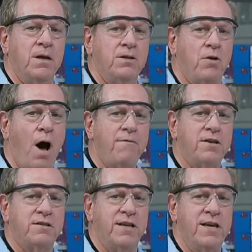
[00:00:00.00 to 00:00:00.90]
So
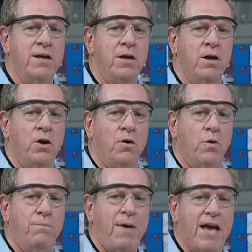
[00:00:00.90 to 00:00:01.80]
obviously,
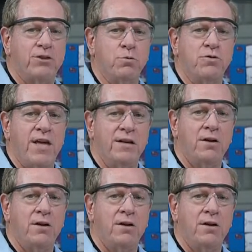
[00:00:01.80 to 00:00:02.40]
we'd pass through 10